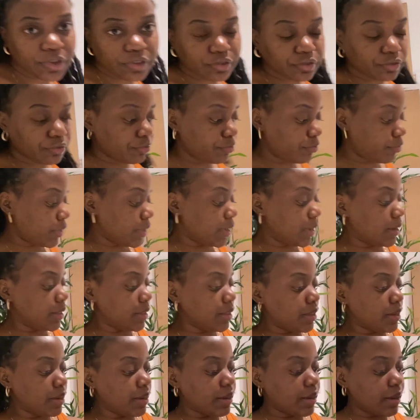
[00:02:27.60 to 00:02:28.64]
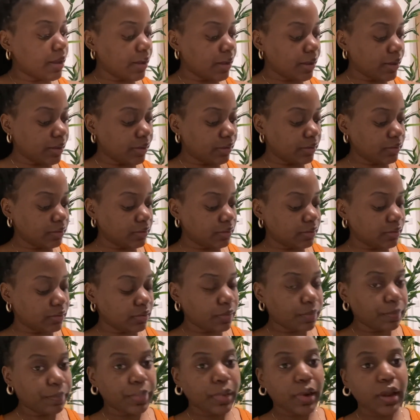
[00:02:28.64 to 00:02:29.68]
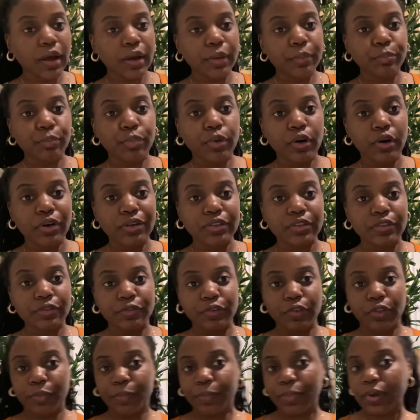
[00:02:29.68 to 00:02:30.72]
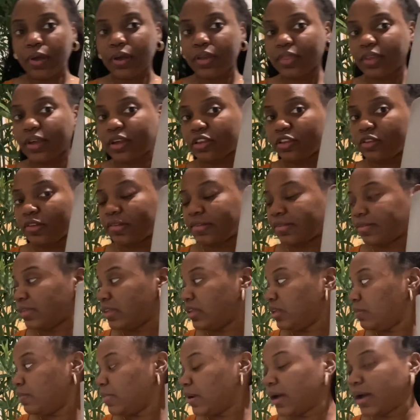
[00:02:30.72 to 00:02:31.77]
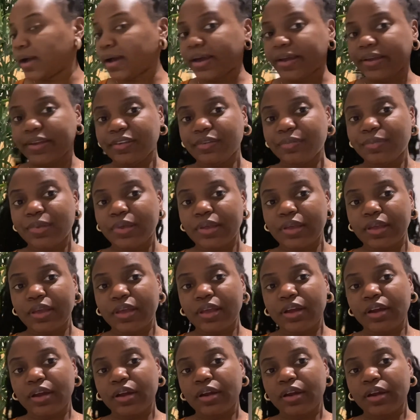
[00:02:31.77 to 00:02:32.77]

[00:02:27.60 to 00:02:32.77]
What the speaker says: really nice plant pot for the plant that you see behind me here.